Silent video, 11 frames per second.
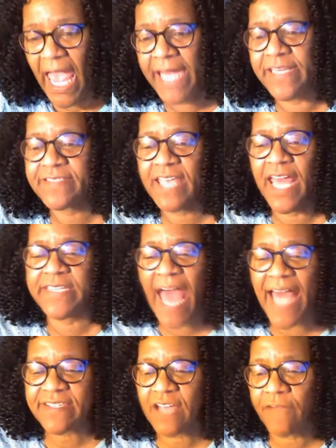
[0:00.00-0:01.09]
and it's saying
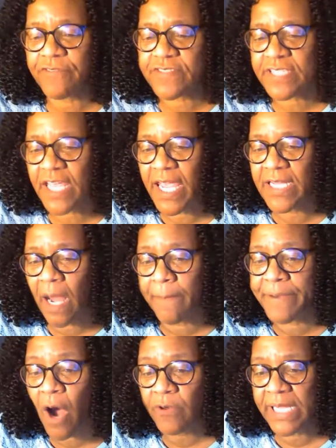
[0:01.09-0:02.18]
not suffer sin
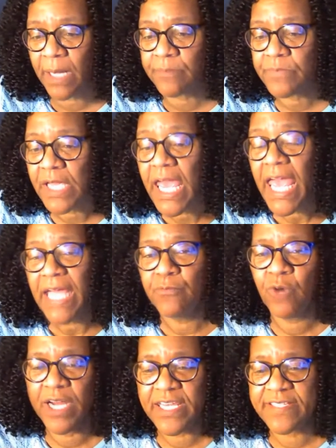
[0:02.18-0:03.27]
upon him
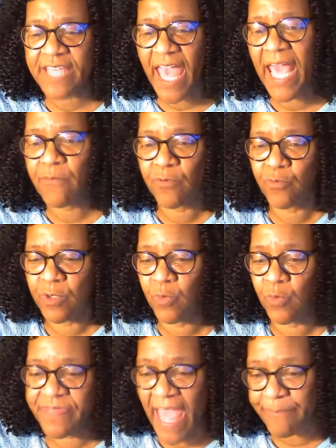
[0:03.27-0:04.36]
what he's saying
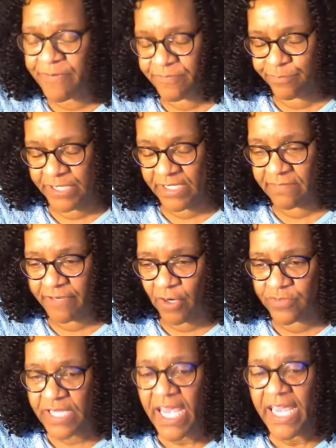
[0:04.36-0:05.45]
with that particular
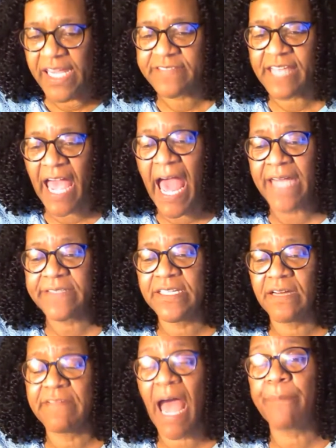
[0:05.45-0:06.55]
verse is the idea
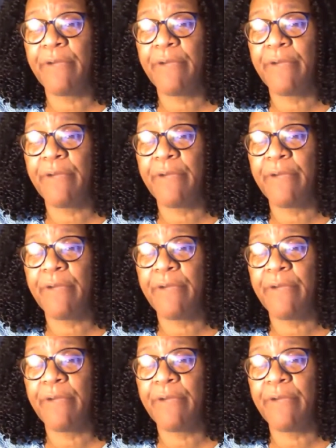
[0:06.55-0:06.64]
of not